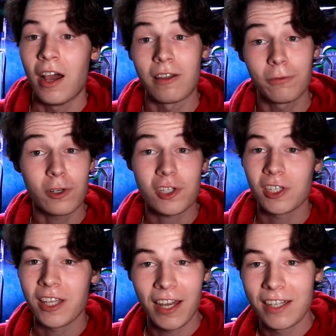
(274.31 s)

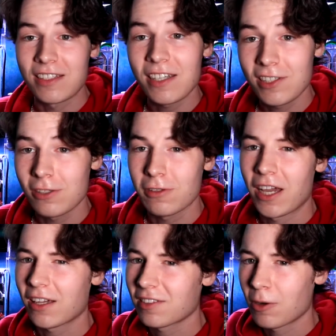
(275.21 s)
Unfortunately, I didn't do
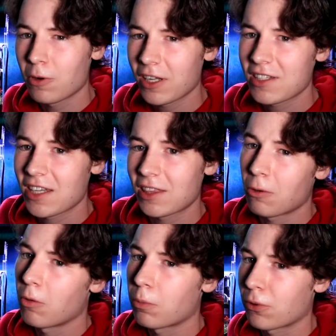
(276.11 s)
that because I wanted to get
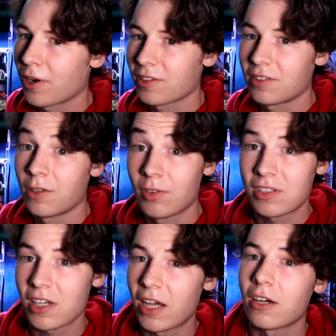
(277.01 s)
the whole process of
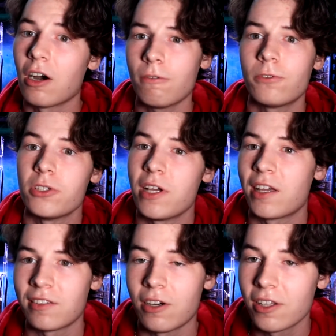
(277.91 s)
it dying off for you
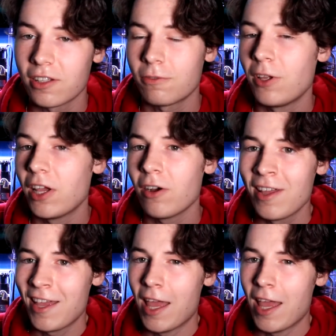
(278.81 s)
guys on this video,